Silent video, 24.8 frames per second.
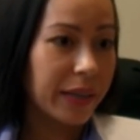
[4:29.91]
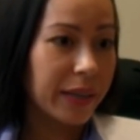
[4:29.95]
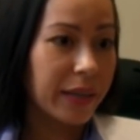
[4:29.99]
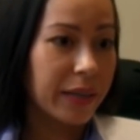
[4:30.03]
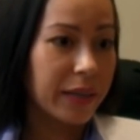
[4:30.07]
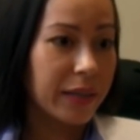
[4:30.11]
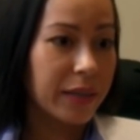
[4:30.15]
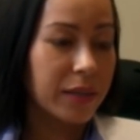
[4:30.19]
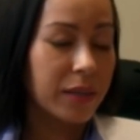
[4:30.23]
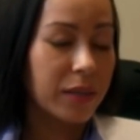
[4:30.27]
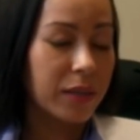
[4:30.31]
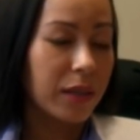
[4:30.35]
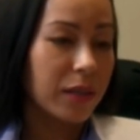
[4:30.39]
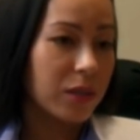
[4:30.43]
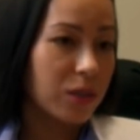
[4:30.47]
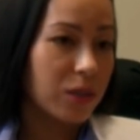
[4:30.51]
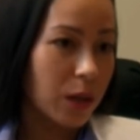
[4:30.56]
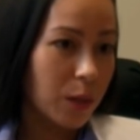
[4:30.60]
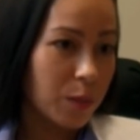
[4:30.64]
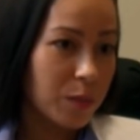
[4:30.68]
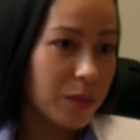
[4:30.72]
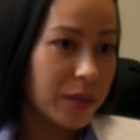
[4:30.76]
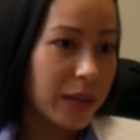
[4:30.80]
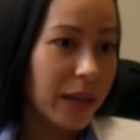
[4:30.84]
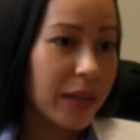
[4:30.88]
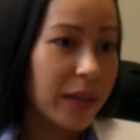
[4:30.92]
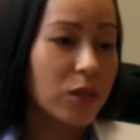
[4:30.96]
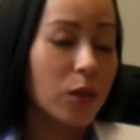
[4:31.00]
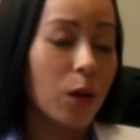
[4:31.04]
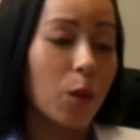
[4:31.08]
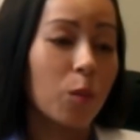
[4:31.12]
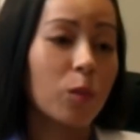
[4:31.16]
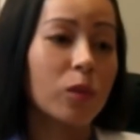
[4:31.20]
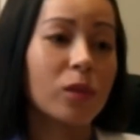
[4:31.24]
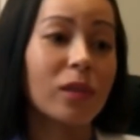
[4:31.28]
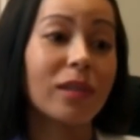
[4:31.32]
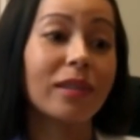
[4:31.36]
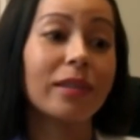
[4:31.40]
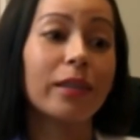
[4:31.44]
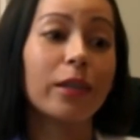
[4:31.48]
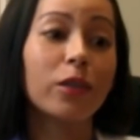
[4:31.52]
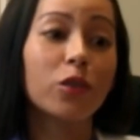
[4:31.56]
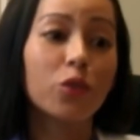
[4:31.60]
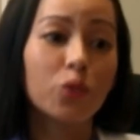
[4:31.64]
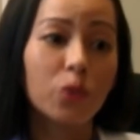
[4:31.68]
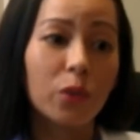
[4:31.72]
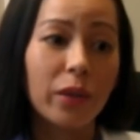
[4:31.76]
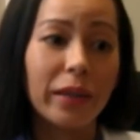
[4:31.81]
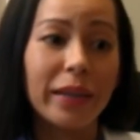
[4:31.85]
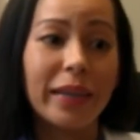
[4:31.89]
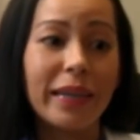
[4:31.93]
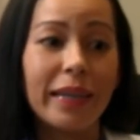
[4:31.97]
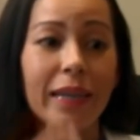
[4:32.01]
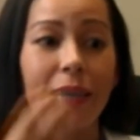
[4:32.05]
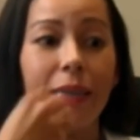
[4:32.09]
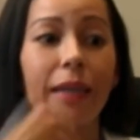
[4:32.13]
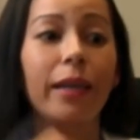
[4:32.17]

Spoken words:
is, in some sense, almost literally